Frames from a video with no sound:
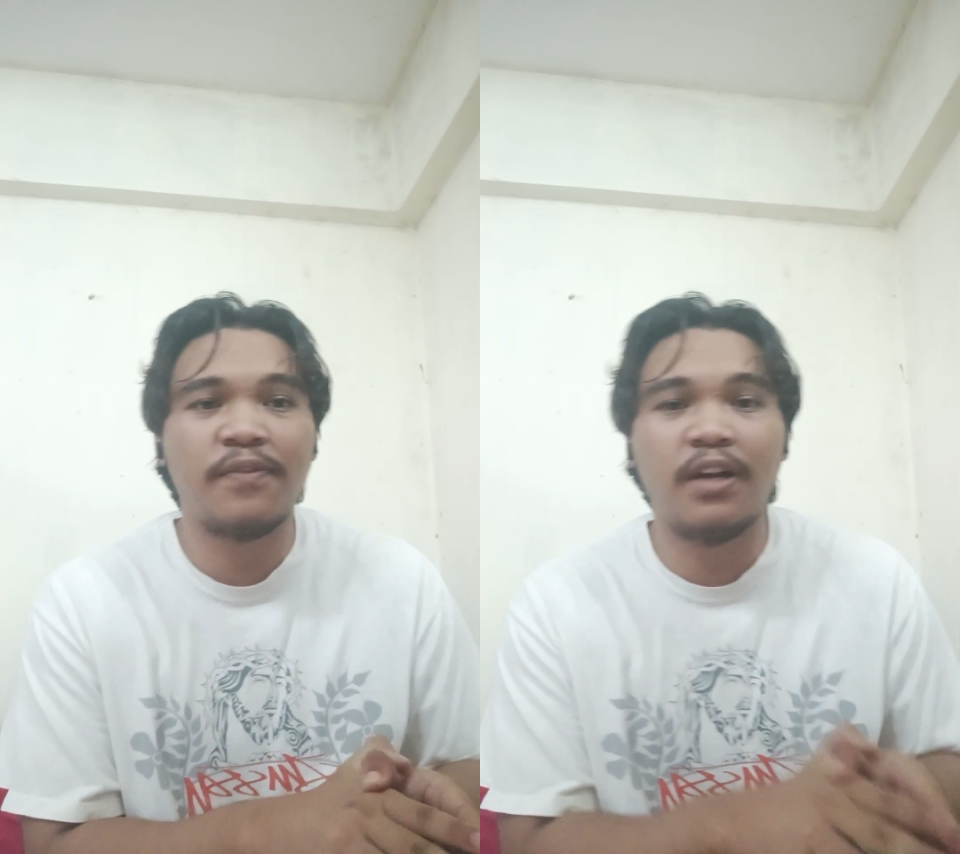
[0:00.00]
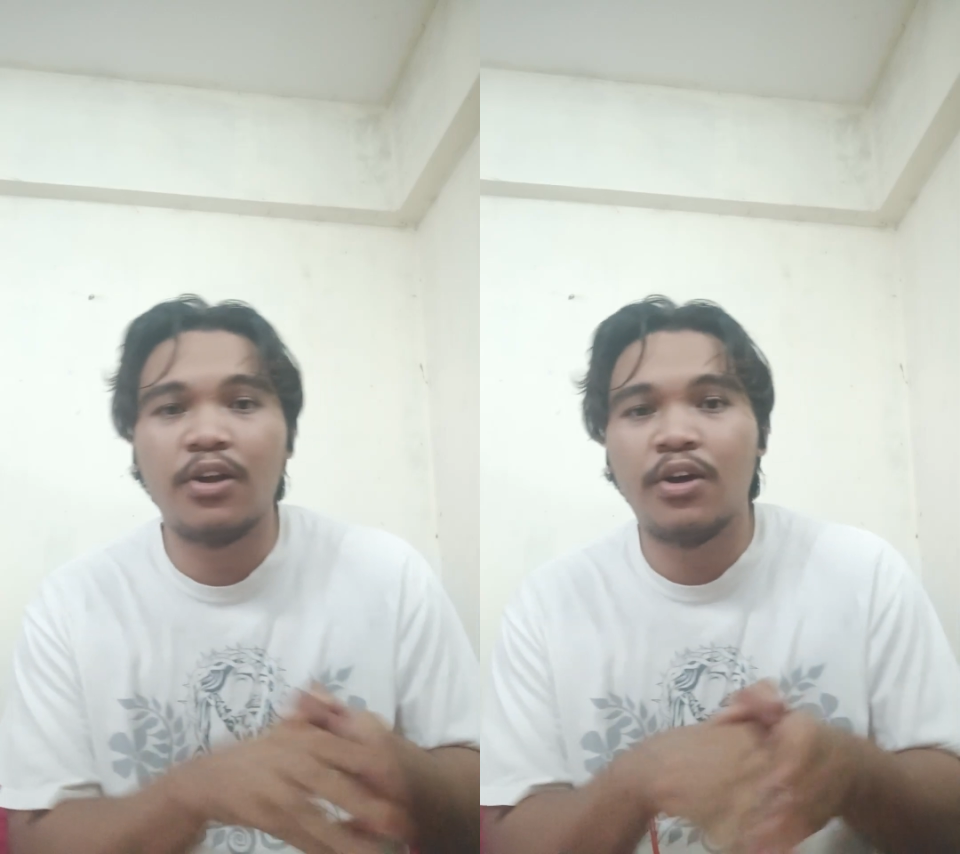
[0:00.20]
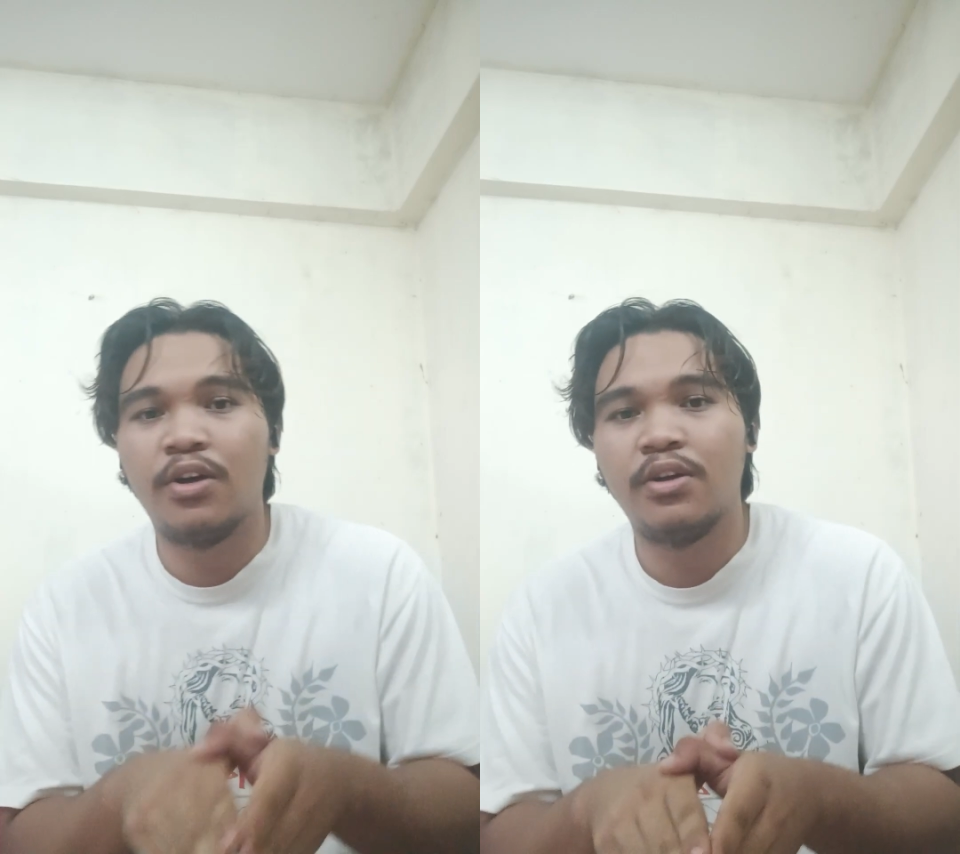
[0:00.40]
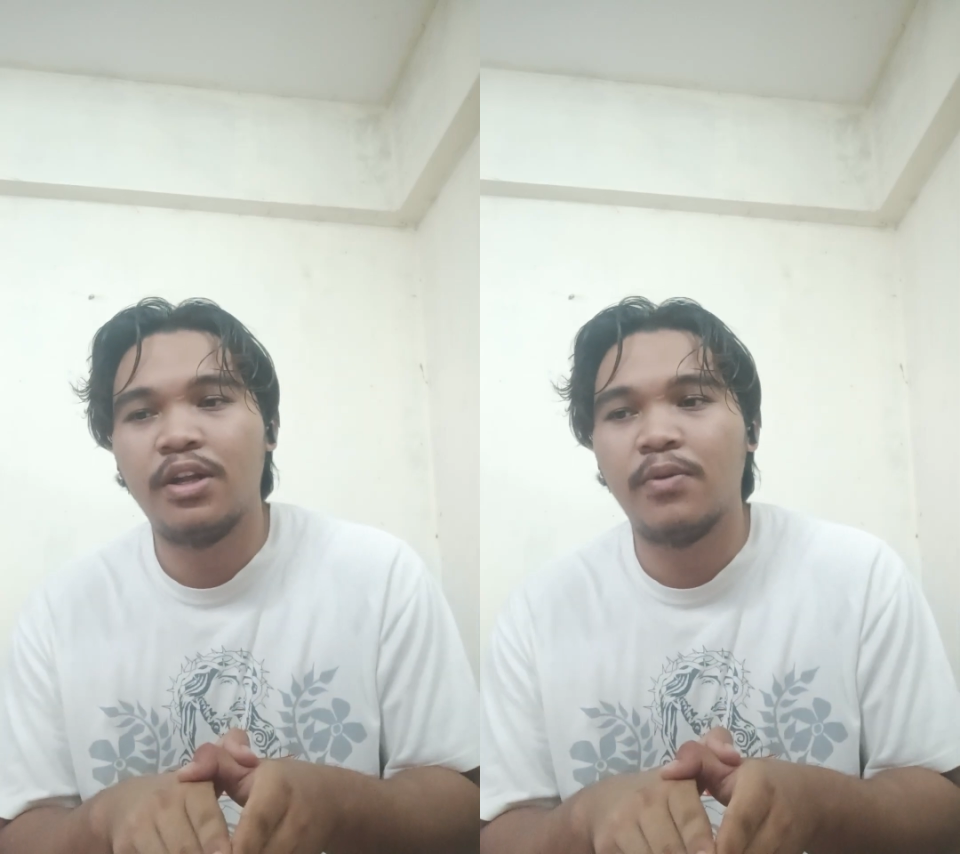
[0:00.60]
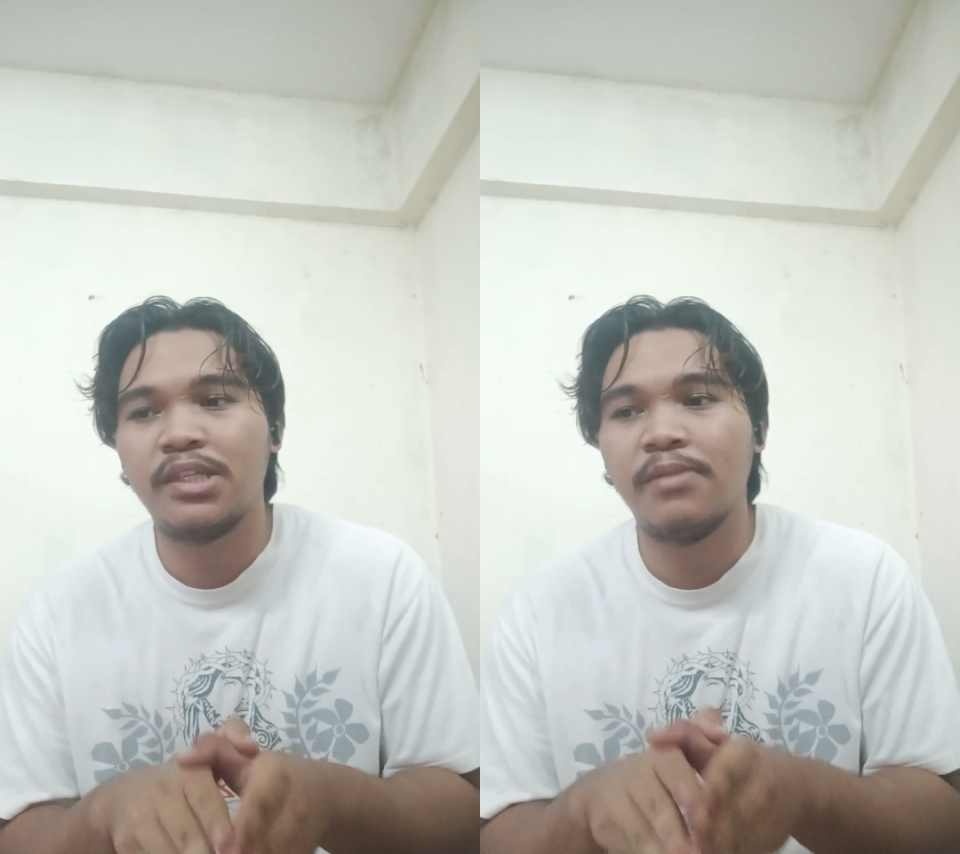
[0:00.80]
of the law
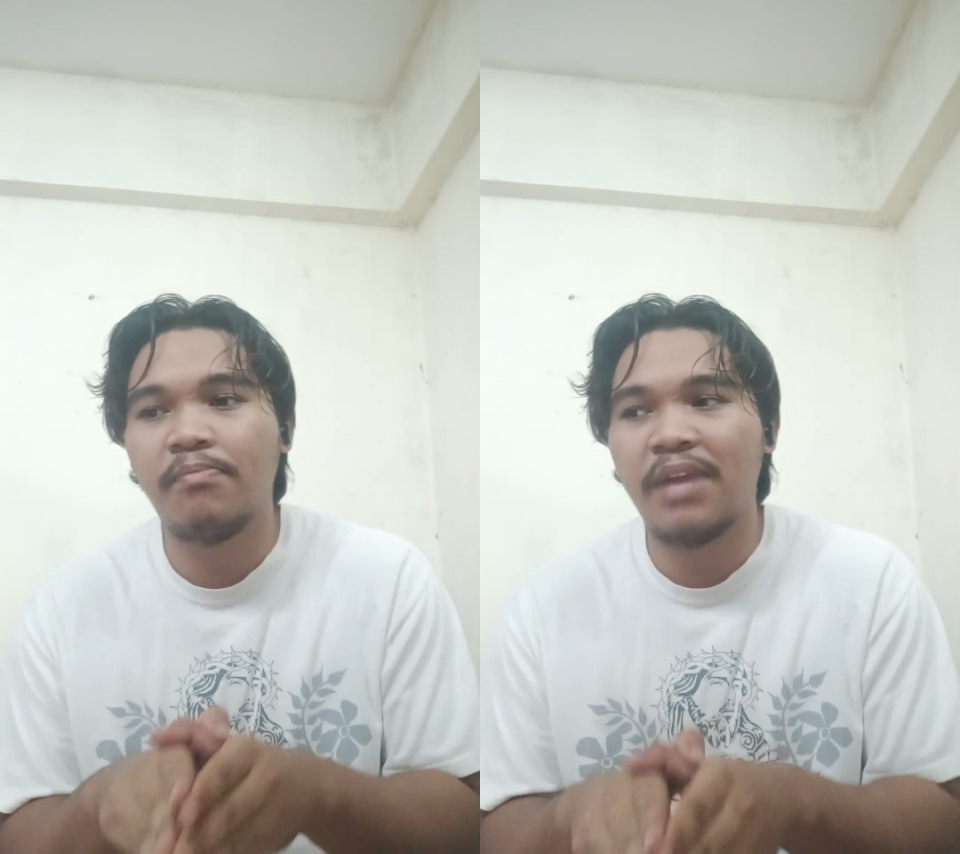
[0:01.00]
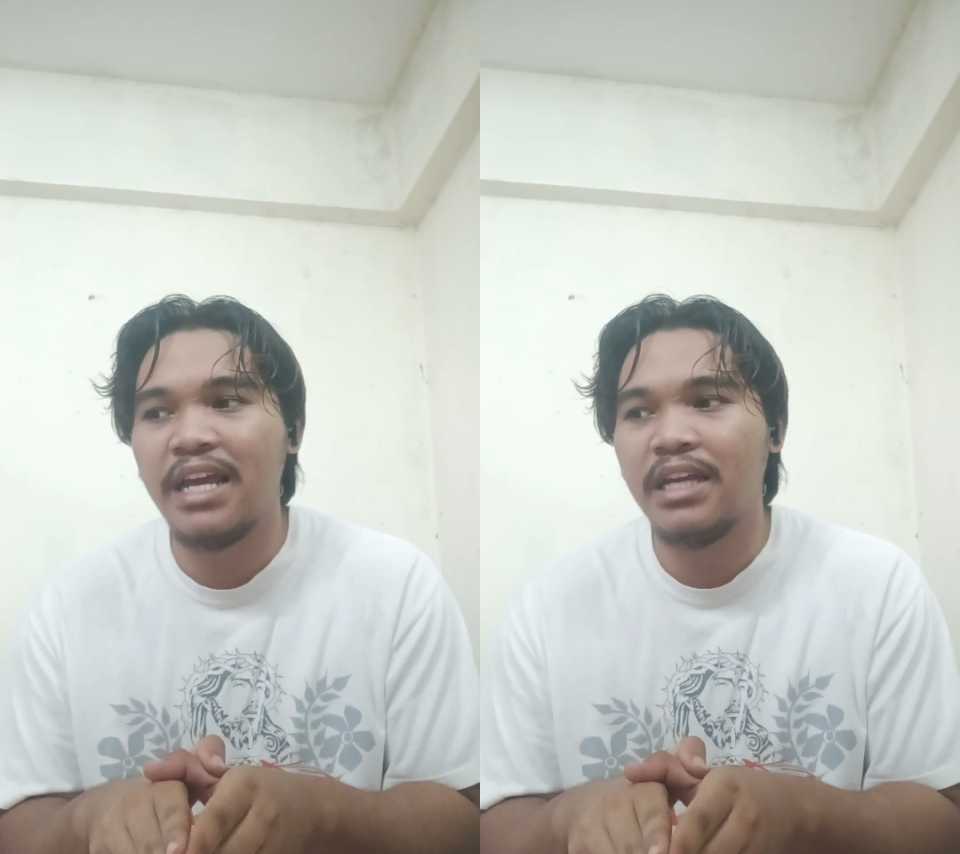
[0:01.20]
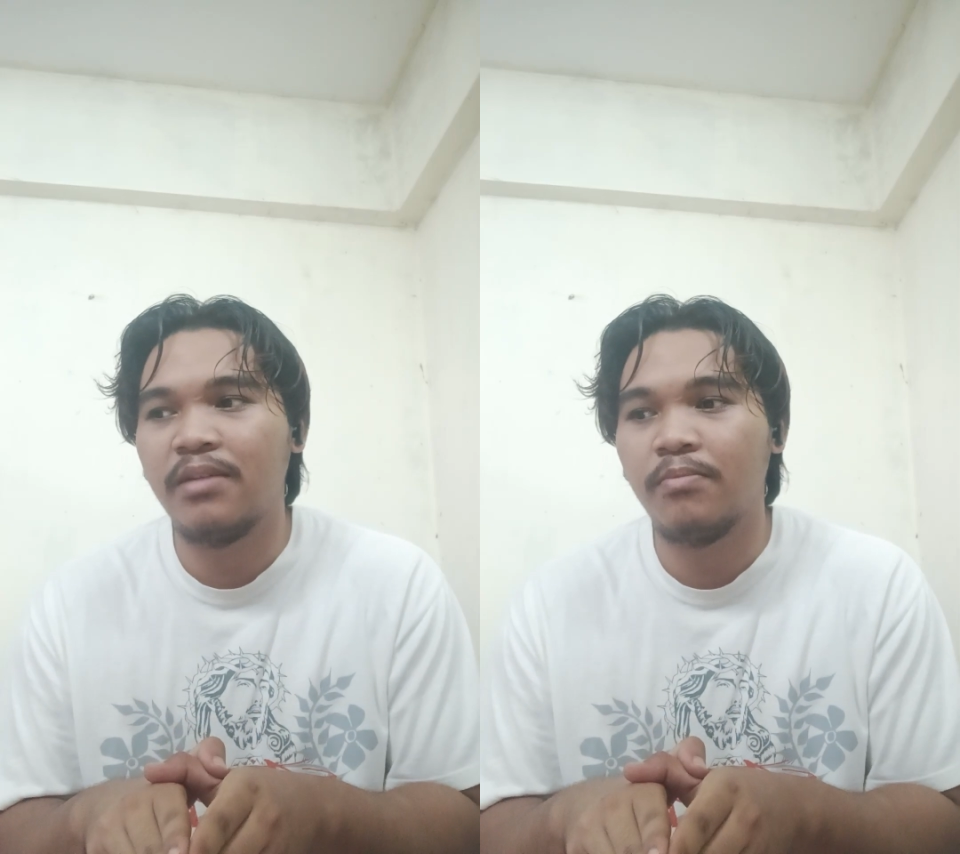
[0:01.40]
that was implied